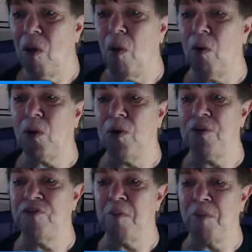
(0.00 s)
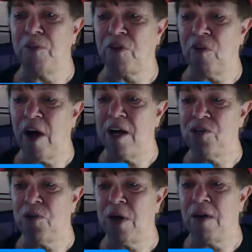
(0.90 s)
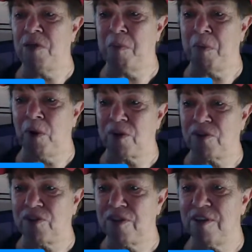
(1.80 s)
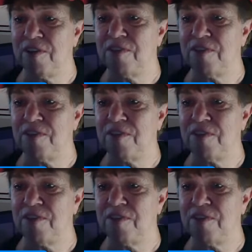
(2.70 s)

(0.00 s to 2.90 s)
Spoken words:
oh, good, Dimples. Glad you got the books.